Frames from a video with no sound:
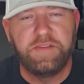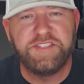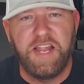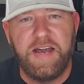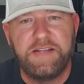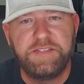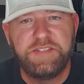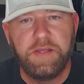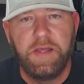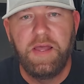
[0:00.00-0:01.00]
slides,
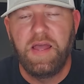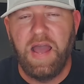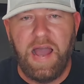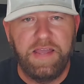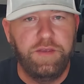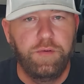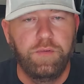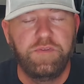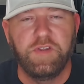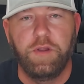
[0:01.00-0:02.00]
I
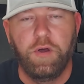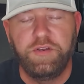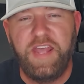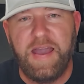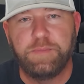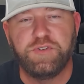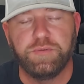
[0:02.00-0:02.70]
use an uncaptured